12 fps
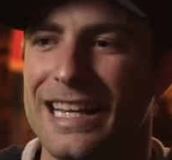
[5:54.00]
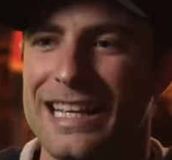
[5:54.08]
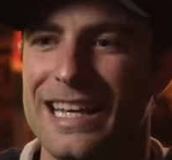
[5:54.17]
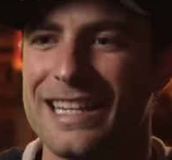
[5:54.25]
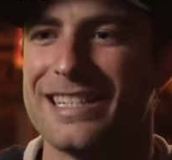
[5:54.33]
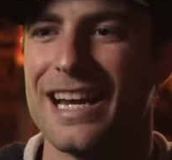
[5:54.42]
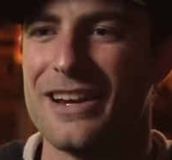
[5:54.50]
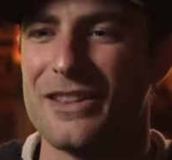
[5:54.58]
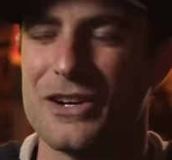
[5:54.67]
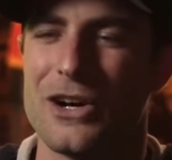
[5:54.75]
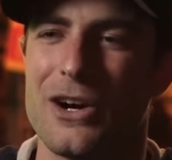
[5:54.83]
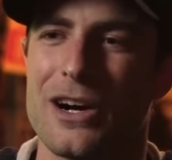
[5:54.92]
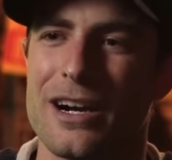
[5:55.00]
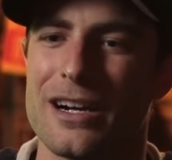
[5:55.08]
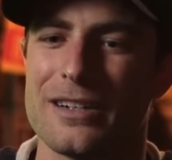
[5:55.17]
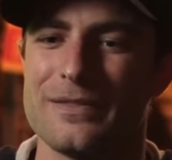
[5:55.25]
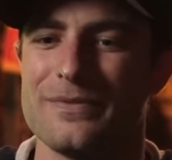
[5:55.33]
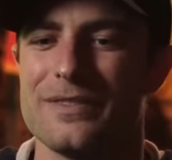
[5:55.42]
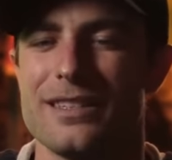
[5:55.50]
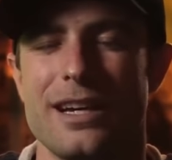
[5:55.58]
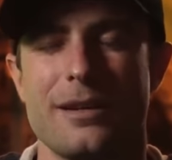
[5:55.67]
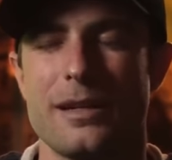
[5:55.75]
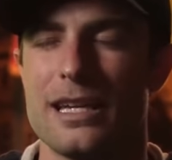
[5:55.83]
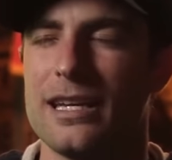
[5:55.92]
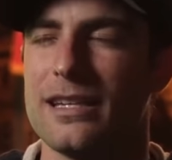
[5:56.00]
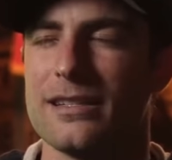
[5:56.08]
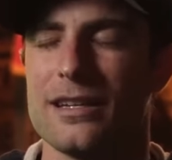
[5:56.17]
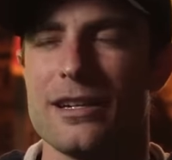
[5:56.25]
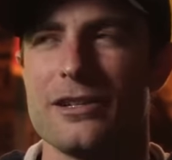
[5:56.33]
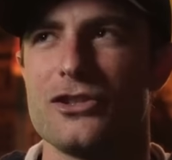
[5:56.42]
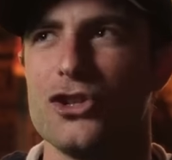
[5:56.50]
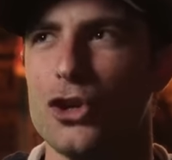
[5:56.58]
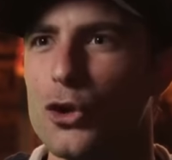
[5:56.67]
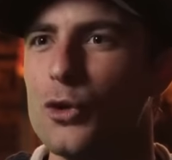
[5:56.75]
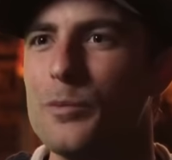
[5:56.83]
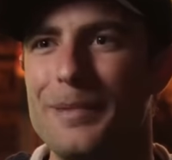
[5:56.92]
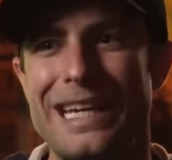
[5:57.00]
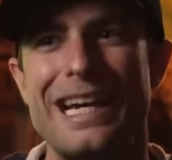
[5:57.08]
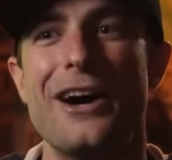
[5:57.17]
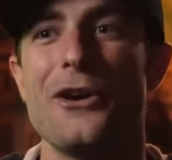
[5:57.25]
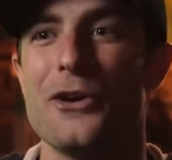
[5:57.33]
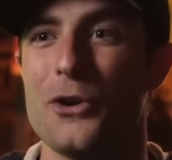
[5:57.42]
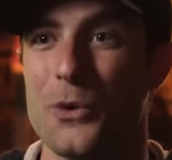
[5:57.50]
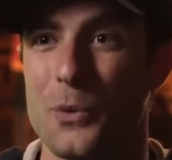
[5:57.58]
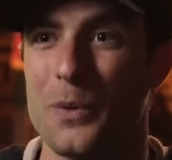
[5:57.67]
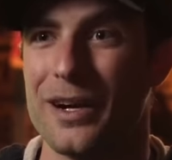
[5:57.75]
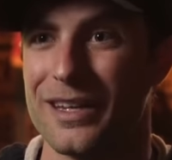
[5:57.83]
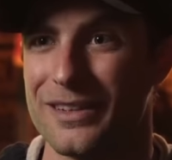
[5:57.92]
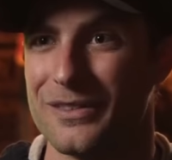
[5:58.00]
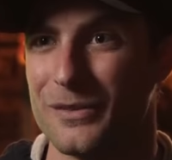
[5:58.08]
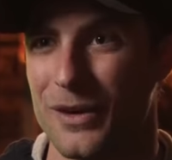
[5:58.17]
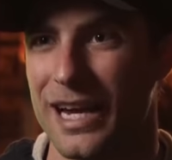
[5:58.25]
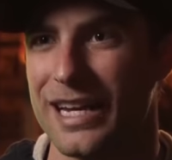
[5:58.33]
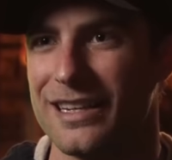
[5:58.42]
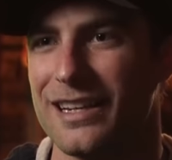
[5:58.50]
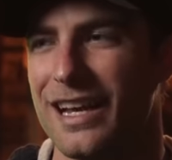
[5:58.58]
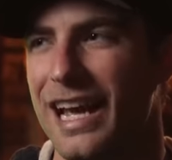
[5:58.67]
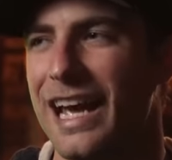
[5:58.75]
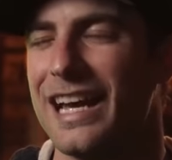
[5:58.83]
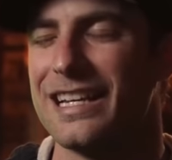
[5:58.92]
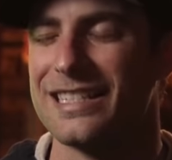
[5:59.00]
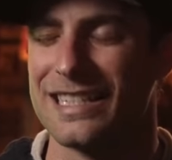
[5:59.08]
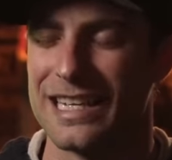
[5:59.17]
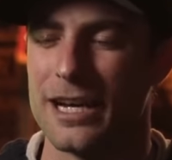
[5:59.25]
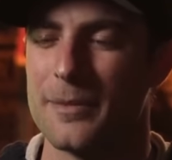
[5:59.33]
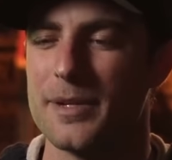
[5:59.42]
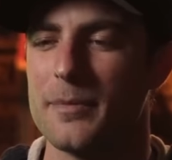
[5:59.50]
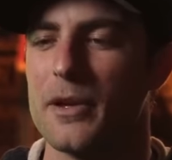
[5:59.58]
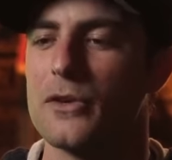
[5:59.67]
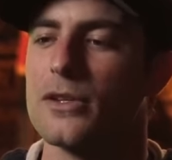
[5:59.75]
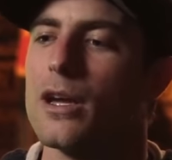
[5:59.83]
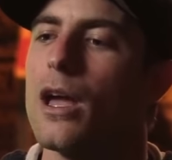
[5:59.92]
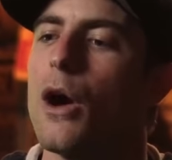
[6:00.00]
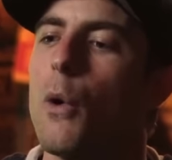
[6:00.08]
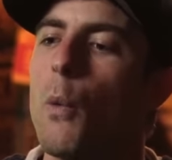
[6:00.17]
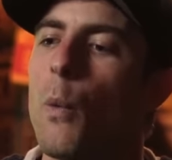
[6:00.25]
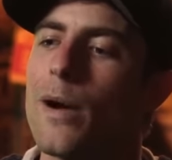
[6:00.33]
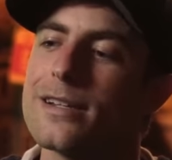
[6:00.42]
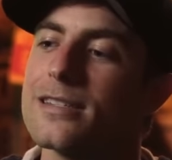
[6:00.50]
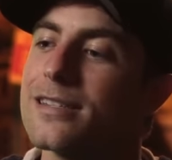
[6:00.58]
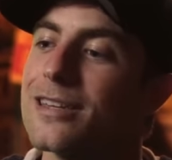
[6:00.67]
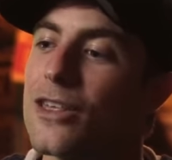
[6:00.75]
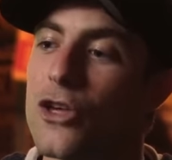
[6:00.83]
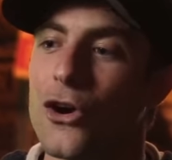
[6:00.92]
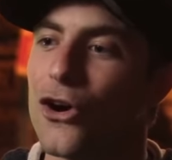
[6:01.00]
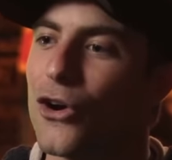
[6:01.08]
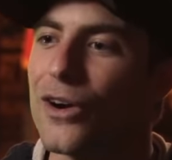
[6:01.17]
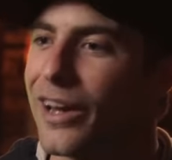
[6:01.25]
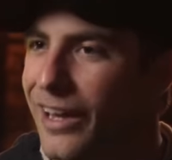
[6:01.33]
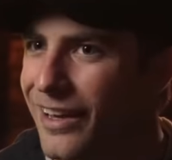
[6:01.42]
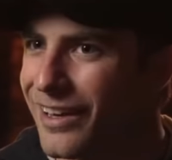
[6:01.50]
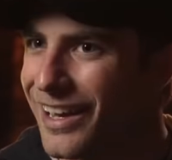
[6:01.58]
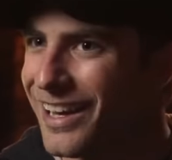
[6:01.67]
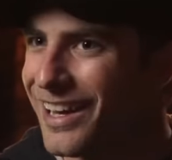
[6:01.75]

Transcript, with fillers: He gets out of the car. I'm like, he is gonna chew me a new one, right? And he comes in and he goes, what's the hurry?